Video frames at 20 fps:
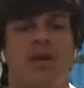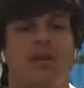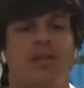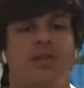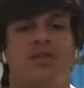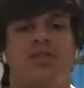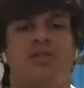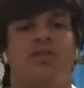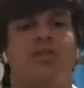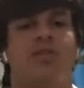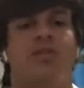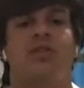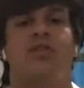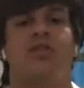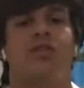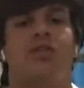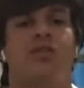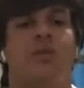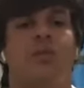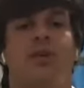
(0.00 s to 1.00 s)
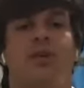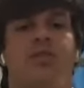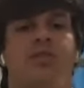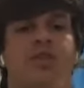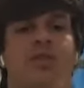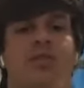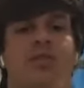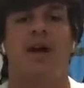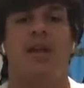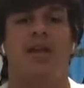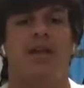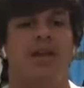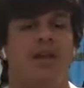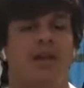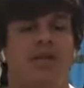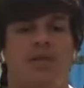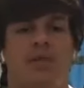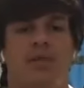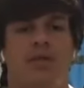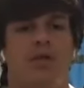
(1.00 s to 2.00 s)
just there's so much I
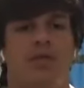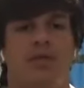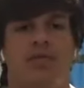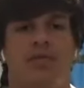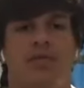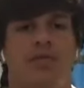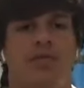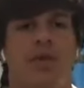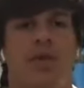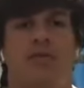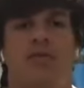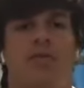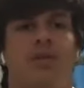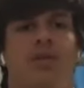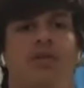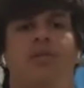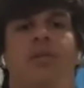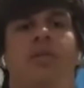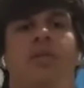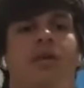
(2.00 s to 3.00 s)
didn't even know was involved with